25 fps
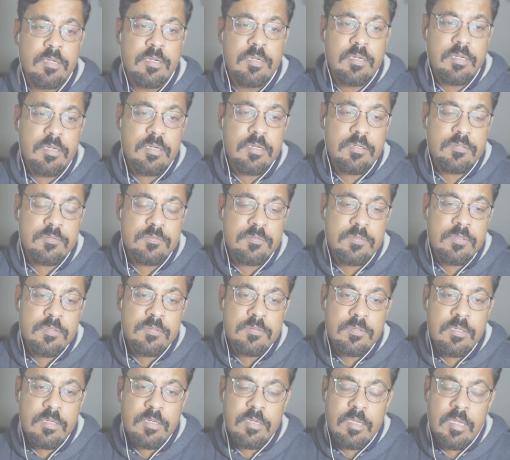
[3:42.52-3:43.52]
it sees
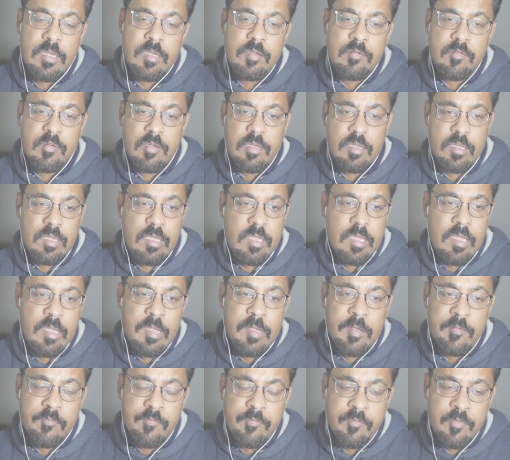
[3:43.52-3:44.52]
that I
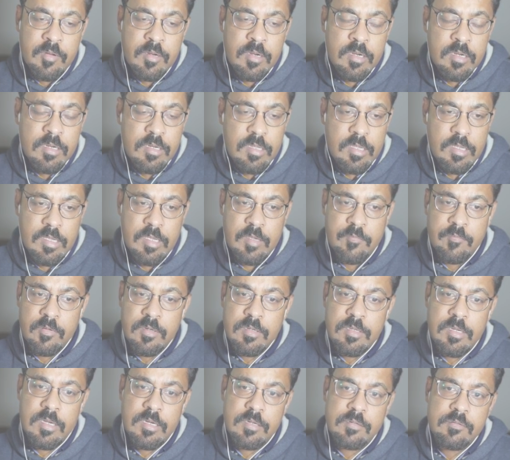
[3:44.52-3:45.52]
will
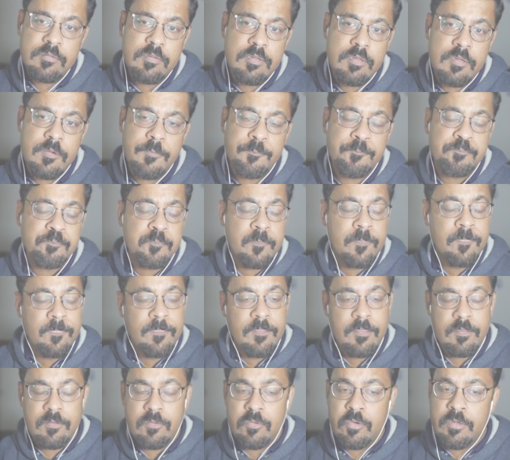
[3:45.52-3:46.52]
get the
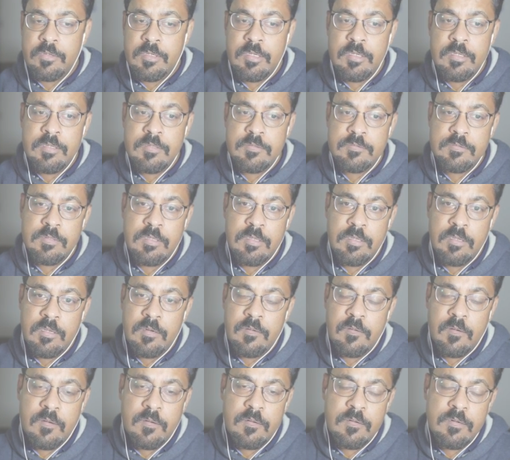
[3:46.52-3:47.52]
not a single
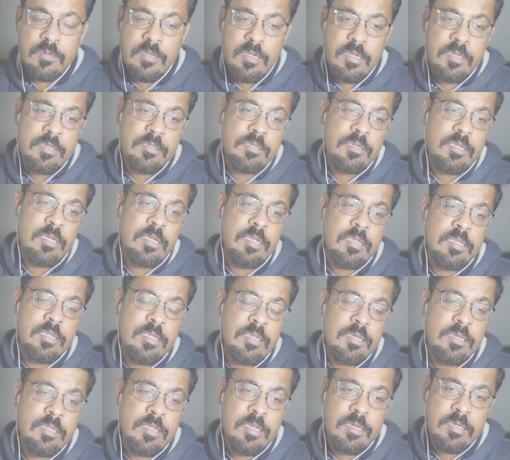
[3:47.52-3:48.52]
record. I
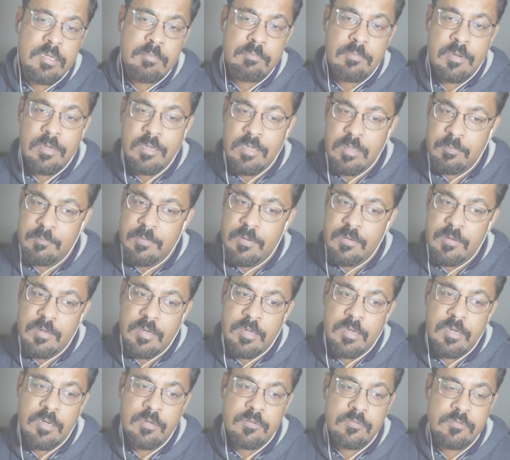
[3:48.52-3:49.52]
can get a multiple
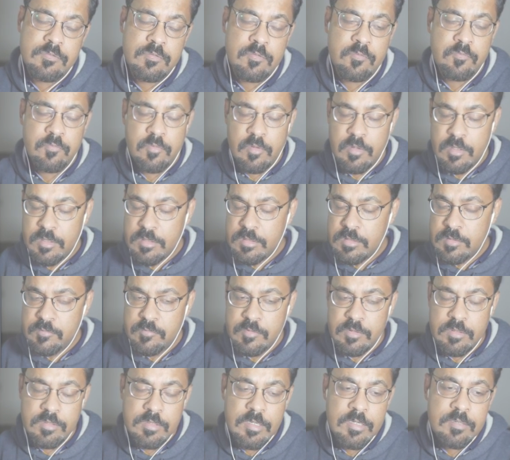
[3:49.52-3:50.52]
record. So for
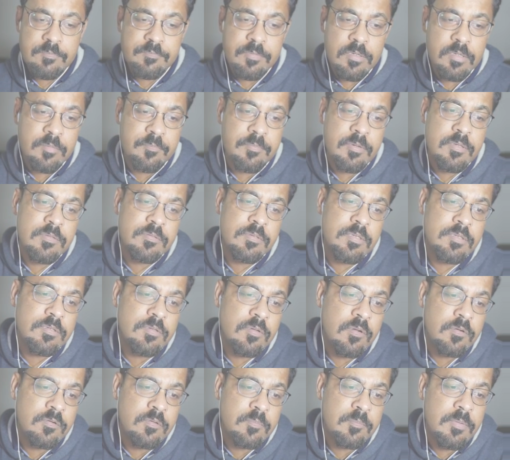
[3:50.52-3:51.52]
in that purpose, it
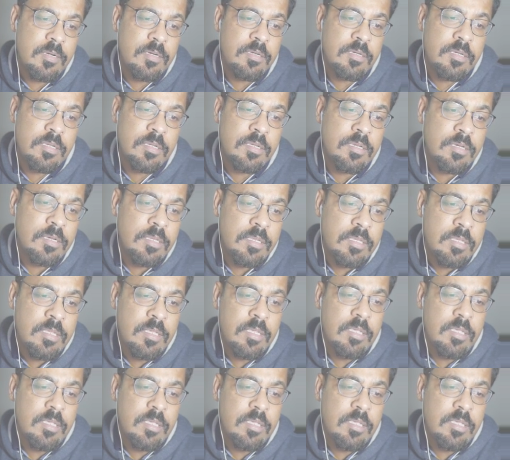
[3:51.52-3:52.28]
automatically